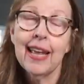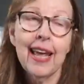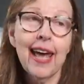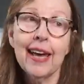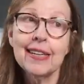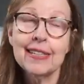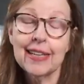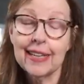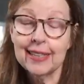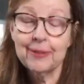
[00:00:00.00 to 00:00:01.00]
And
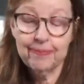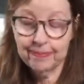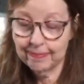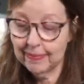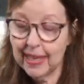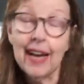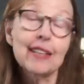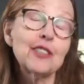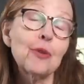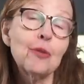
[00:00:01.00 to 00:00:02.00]
uh, yeah,
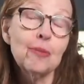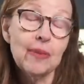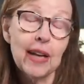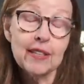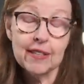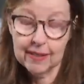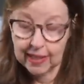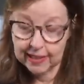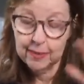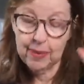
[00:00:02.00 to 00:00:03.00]
so that's,
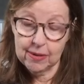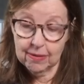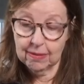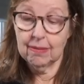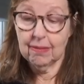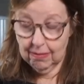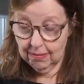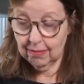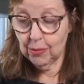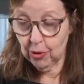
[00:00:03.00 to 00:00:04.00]
that's about
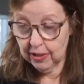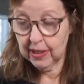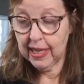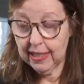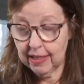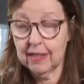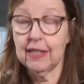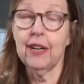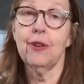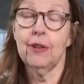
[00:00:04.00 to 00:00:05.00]
worst case
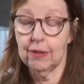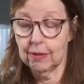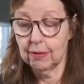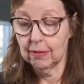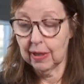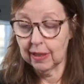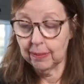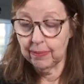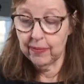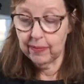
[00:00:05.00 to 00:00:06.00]
scenario,
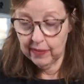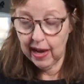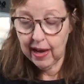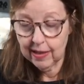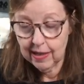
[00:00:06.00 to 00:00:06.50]
um, that